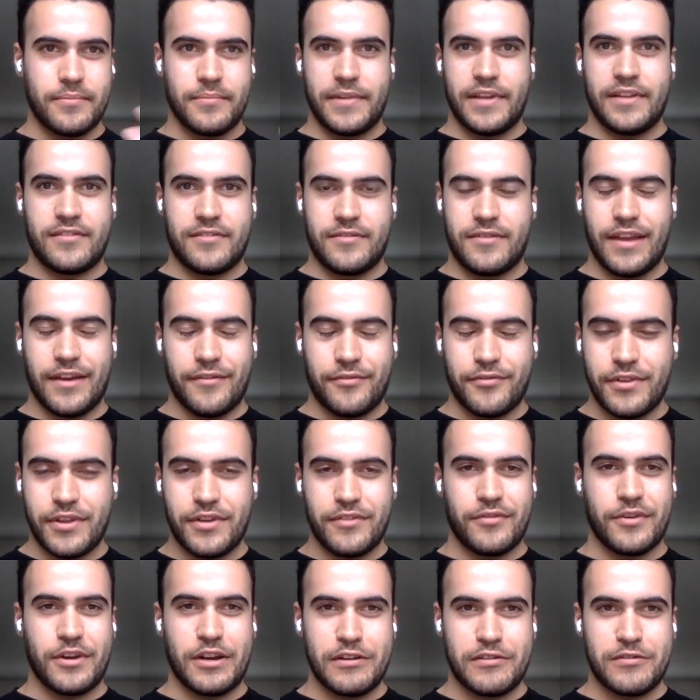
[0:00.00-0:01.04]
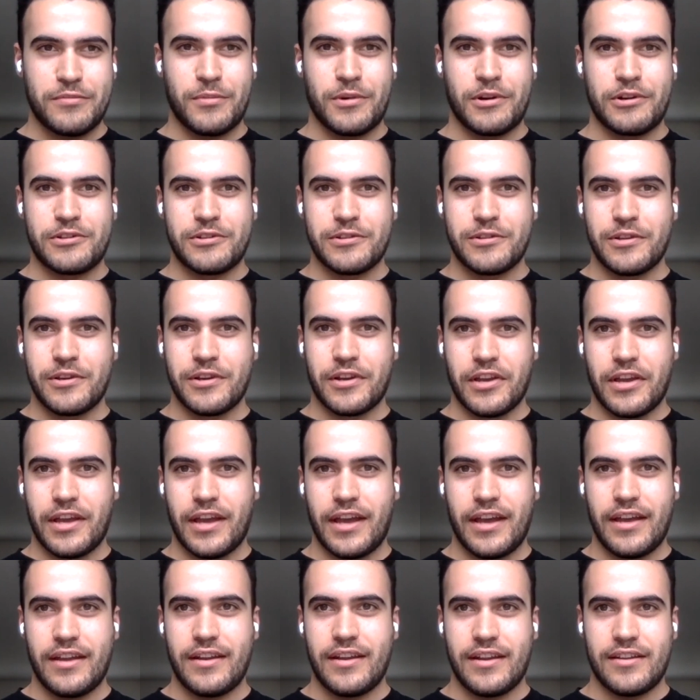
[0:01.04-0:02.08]
it's definitely very smart to look
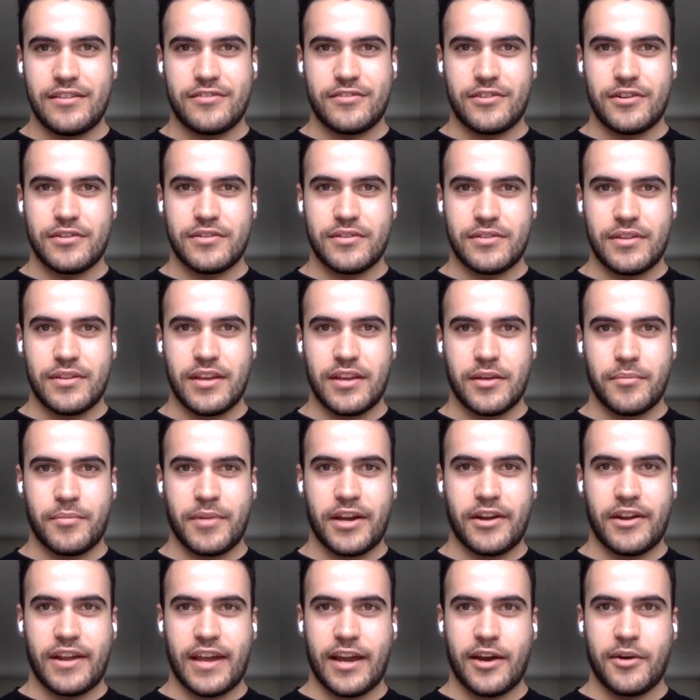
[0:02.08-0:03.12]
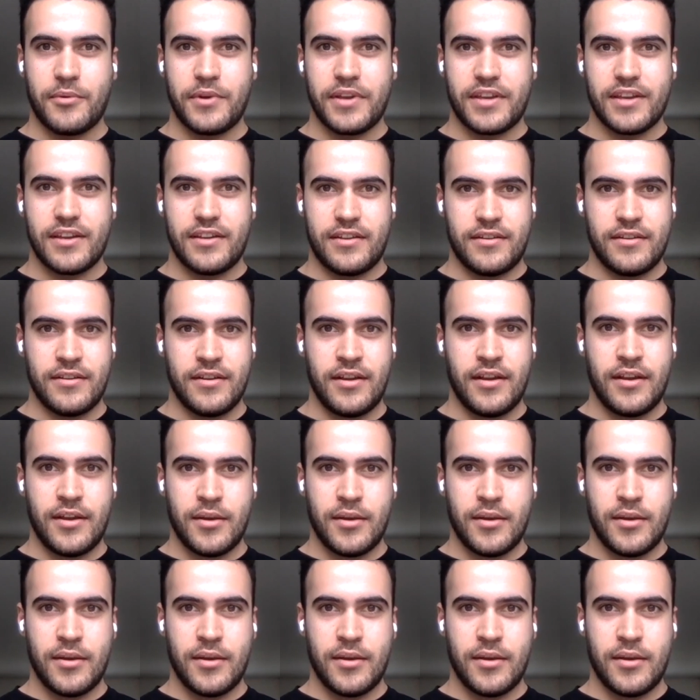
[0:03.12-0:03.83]
ahead and start to think about how we can